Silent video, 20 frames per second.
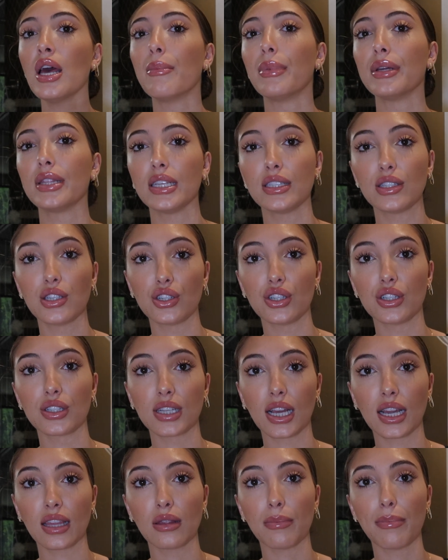But this is
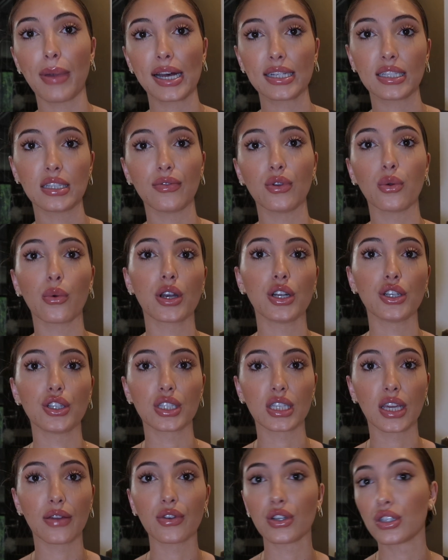just like the best if you want to
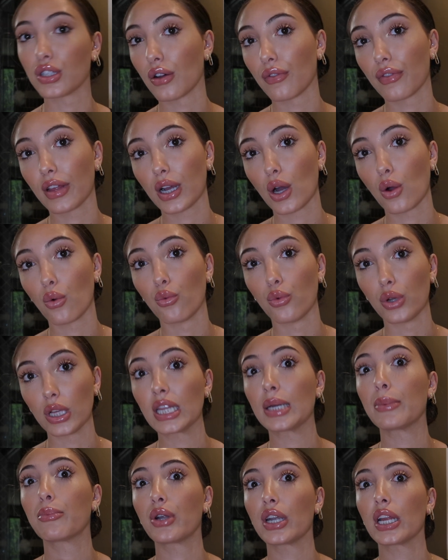just give yourself like a
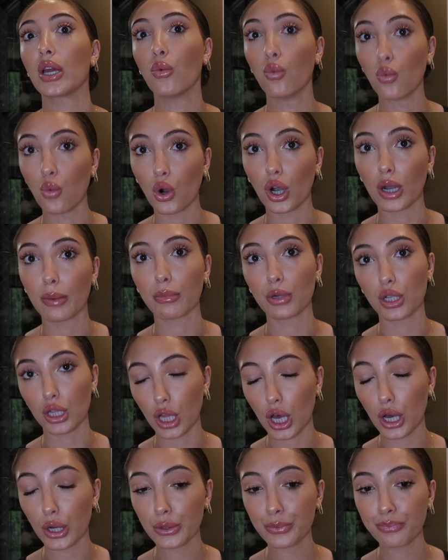really pretty warm
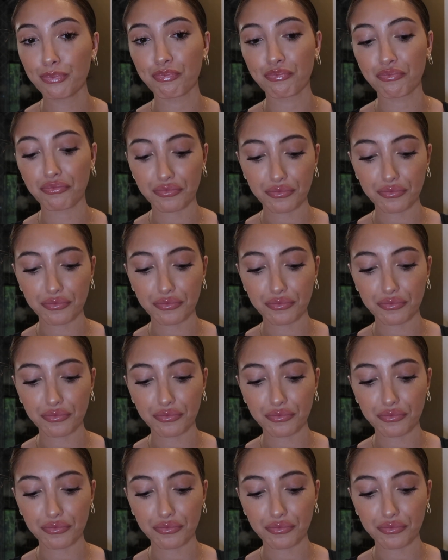glow.